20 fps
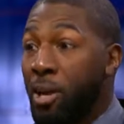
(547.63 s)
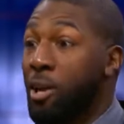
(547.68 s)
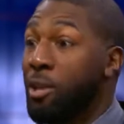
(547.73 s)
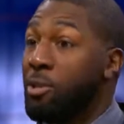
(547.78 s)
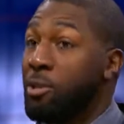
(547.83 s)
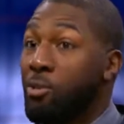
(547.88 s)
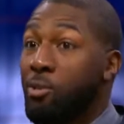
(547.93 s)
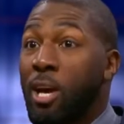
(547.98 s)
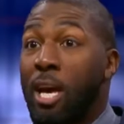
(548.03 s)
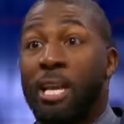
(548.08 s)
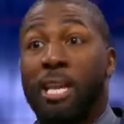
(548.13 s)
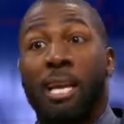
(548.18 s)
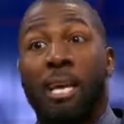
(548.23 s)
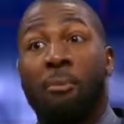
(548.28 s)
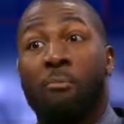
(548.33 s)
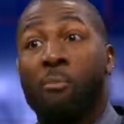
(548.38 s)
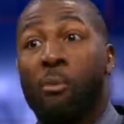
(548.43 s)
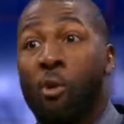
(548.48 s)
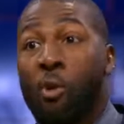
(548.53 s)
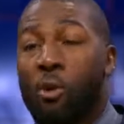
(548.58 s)
Do they need
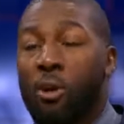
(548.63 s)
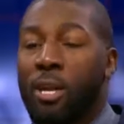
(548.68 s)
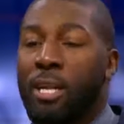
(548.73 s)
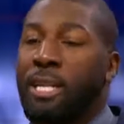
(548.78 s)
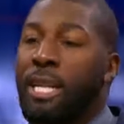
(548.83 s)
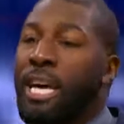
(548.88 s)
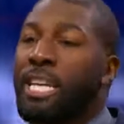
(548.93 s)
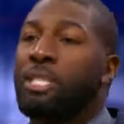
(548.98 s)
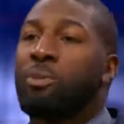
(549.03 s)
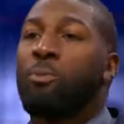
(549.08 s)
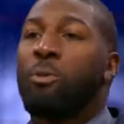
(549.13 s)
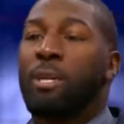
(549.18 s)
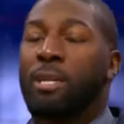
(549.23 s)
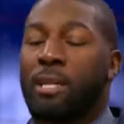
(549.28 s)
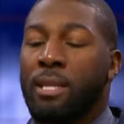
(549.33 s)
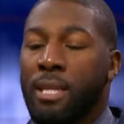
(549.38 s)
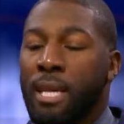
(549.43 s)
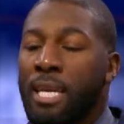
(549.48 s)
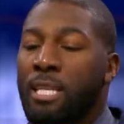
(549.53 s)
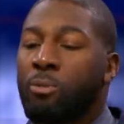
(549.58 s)
more? And that's
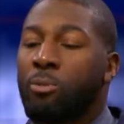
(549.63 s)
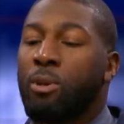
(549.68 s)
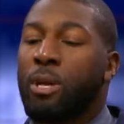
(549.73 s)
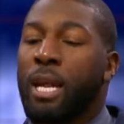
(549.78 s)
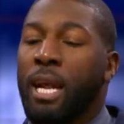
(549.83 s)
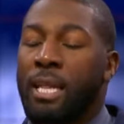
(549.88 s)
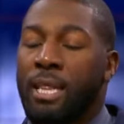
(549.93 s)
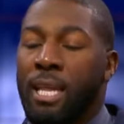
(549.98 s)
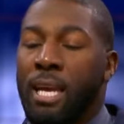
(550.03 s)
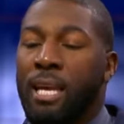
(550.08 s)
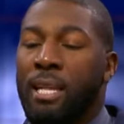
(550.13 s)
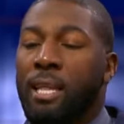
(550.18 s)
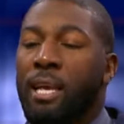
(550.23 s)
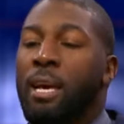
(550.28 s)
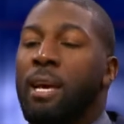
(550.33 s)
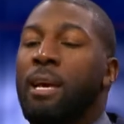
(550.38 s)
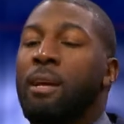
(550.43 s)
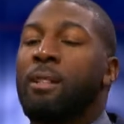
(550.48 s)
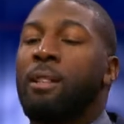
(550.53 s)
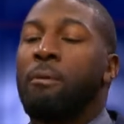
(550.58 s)
what I think
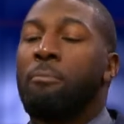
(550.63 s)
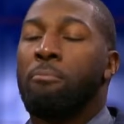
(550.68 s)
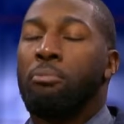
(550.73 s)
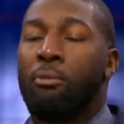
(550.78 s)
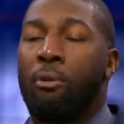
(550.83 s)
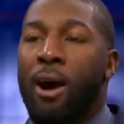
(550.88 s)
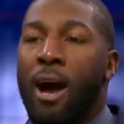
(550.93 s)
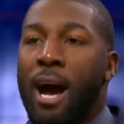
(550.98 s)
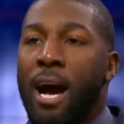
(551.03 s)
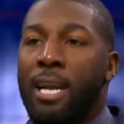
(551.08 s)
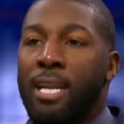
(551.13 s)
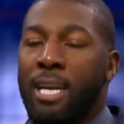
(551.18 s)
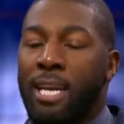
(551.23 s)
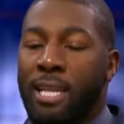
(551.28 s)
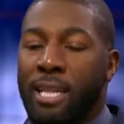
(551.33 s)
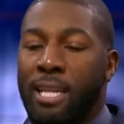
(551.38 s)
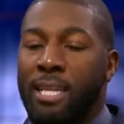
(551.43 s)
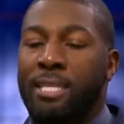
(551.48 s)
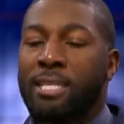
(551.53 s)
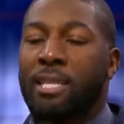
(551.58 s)
LeBron
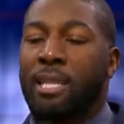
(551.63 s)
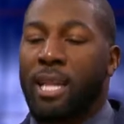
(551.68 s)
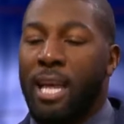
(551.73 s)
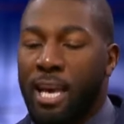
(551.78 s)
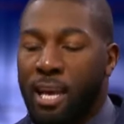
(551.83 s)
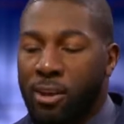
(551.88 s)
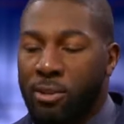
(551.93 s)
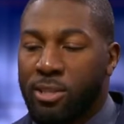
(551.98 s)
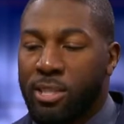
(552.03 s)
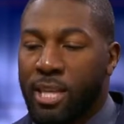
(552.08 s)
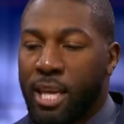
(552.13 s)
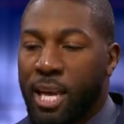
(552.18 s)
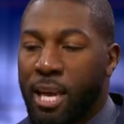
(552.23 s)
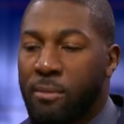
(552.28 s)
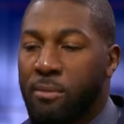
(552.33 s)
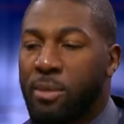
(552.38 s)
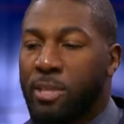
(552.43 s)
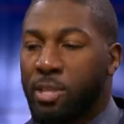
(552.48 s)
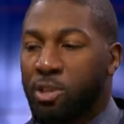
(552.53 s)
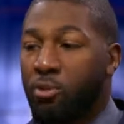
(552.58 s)
and this Laker
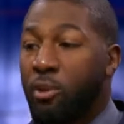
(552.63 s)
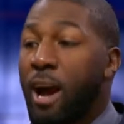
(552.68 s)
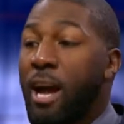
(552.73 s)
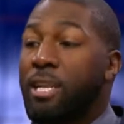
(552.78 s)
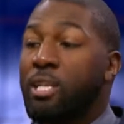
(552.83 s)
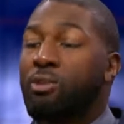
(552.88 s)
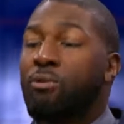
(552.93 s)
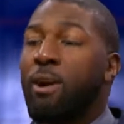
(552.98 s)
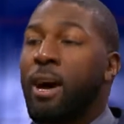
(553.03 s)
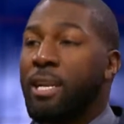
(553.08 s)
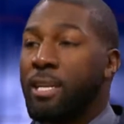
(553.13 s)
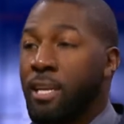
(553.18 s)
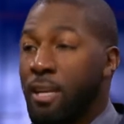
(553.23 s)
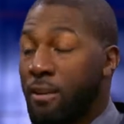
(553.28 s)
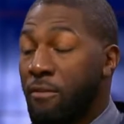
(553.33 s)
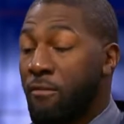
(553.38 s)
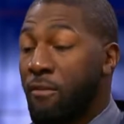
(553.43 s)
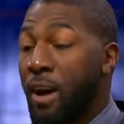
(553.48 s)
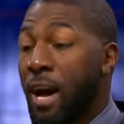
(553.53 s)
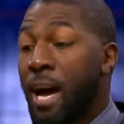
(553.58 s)
team is trying to
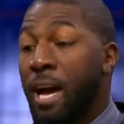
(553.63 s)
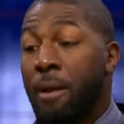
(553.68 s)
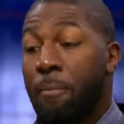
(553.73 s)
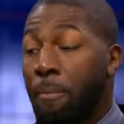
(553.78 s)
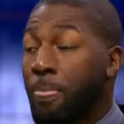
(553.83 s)
identify.